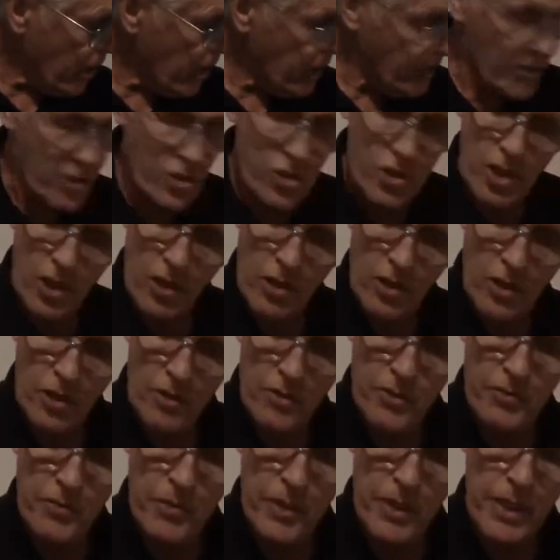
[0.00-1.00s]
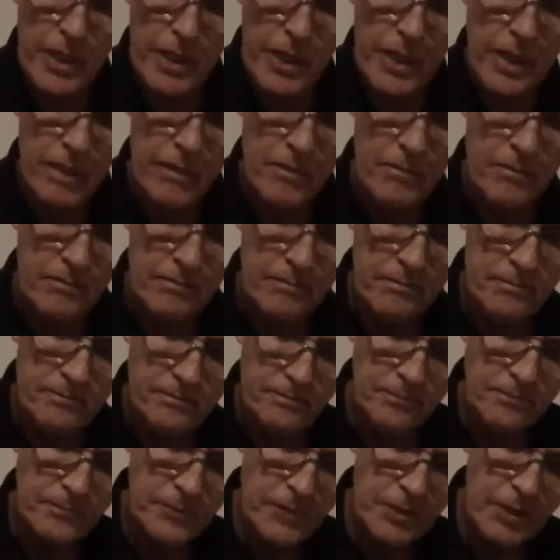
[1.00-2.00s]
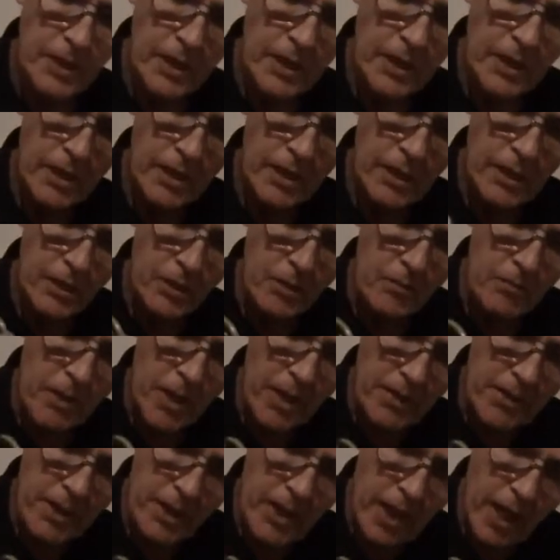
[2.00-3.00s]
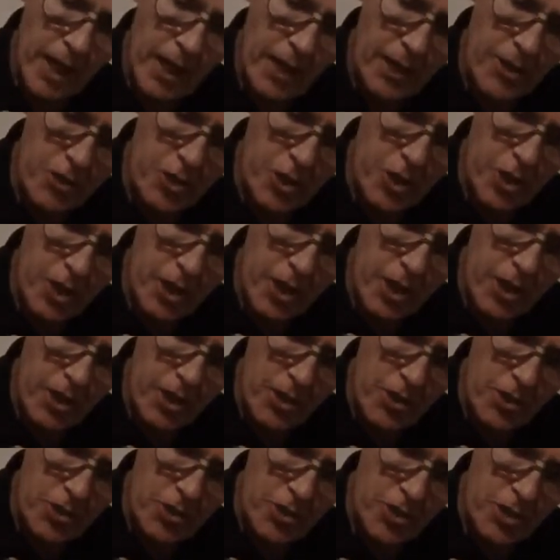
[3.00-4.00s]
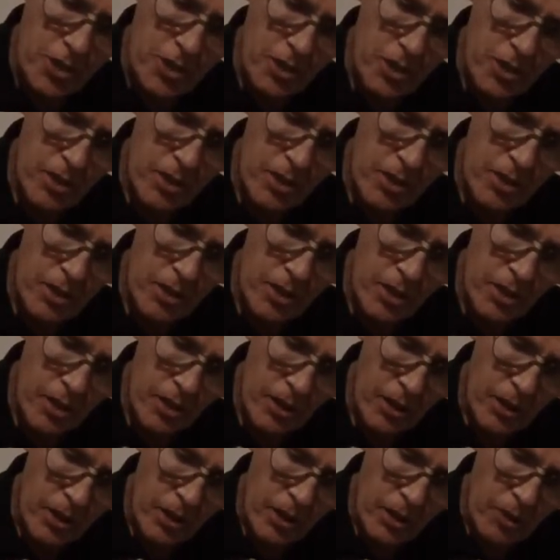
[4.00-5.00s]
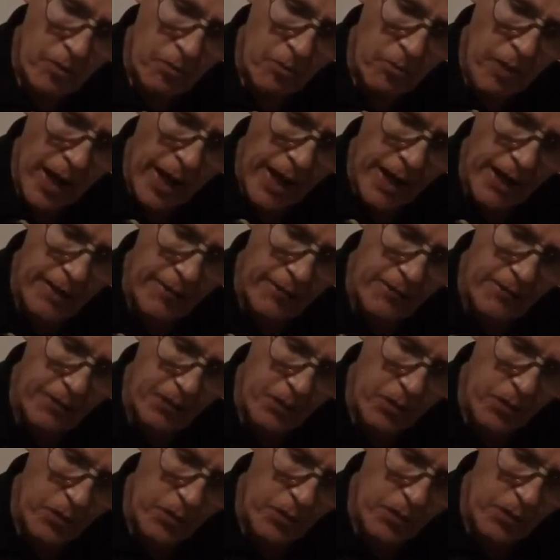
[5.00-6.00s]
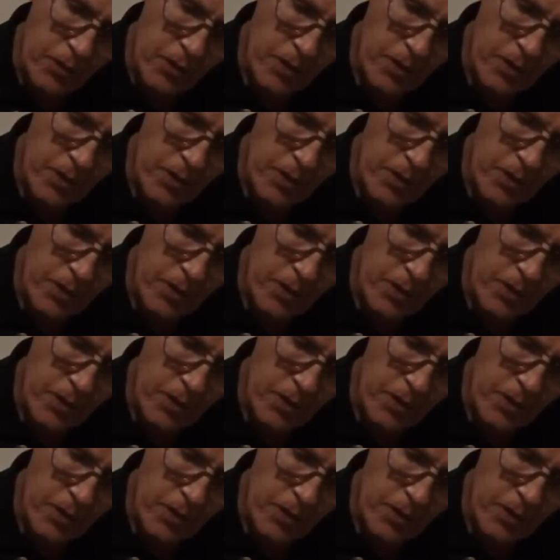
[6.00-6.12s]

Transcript: have it set on 3 again. The methodology is back and forth